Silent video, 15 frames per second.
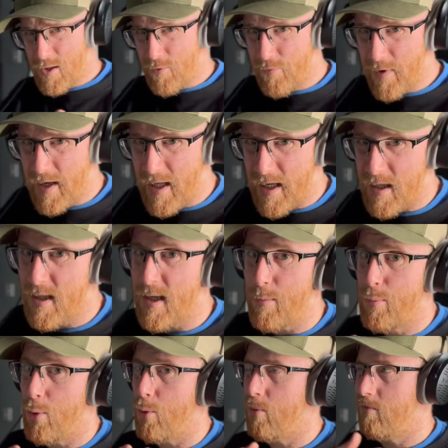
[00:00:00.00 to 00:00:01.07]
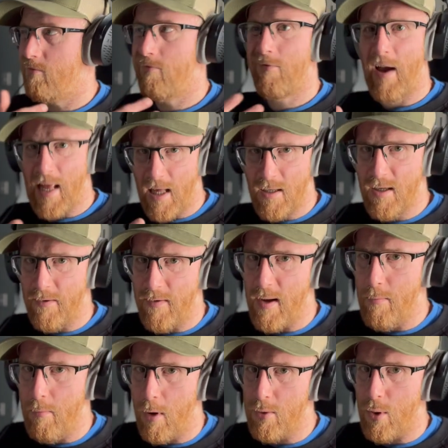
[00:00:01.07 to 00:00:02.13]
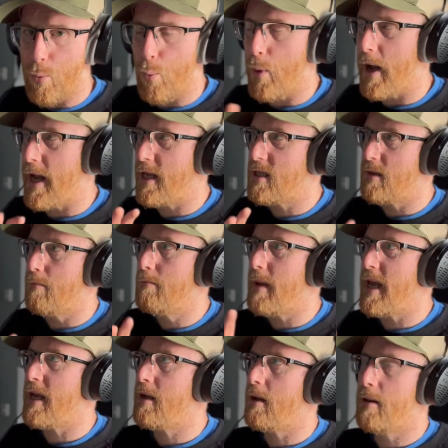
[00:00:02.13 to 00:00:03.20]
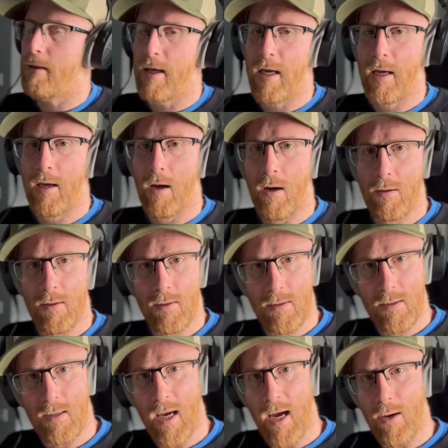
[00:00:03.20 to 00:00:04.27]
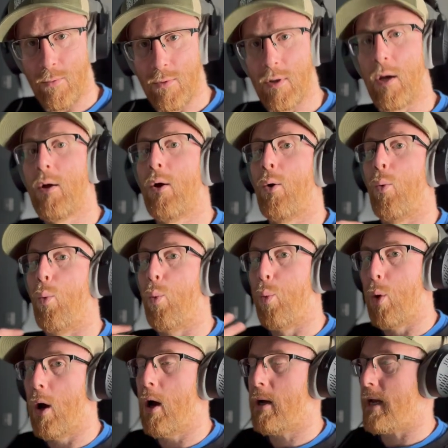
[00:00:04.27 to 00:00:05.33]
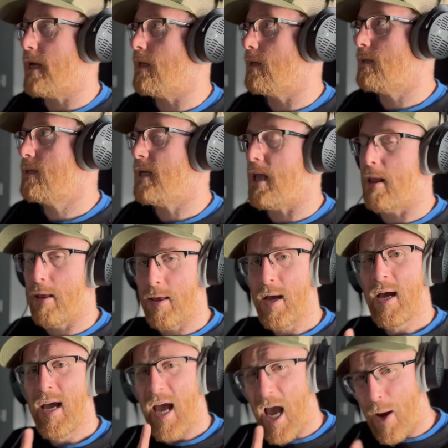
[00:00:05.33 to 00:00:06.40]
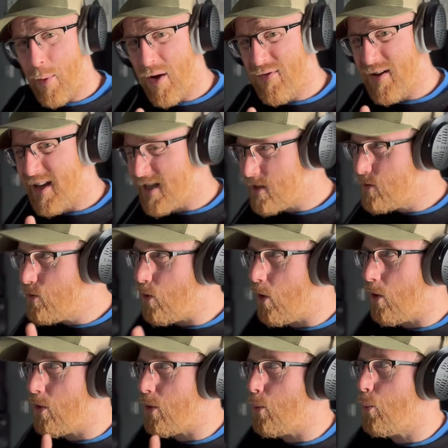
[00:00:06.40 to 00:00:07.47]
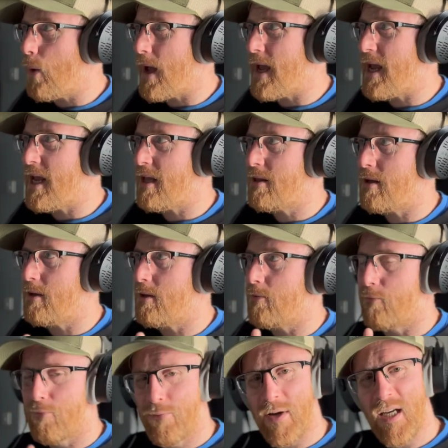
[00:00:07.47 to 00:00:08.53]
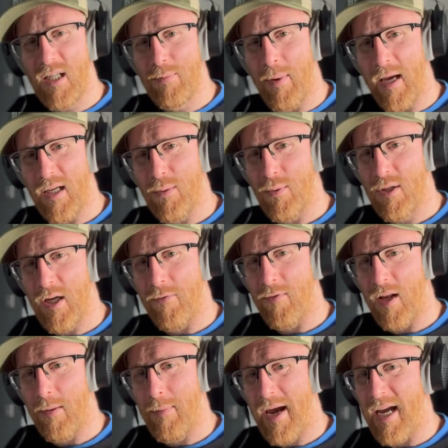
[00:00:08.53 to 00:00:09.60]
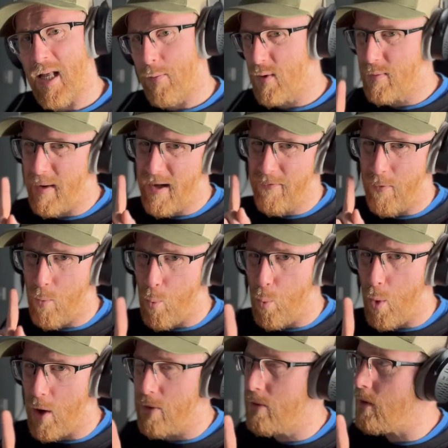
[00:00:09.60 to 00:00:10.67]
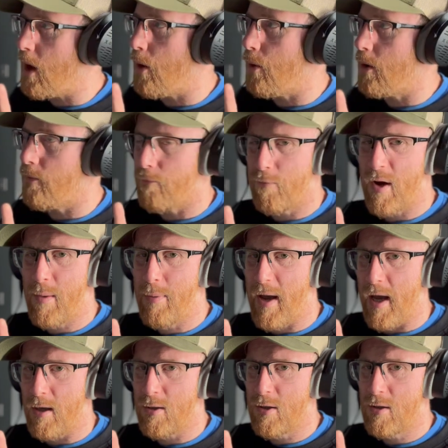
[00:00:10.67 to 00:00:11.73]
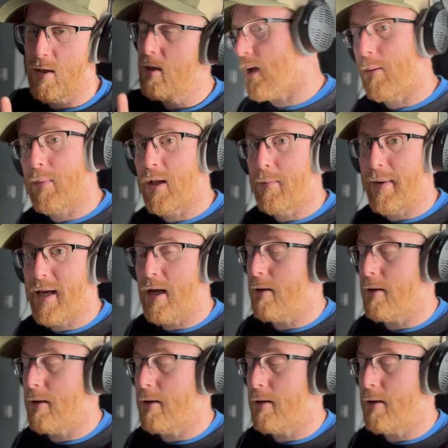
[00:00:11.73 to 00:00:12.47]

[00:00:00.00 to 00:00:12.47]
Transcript: a really simple, relatively modern way to make the sound work in a synth. However, it's not the way that the Reese bass was generally made. It was made from one note and repitched. I'm going to make a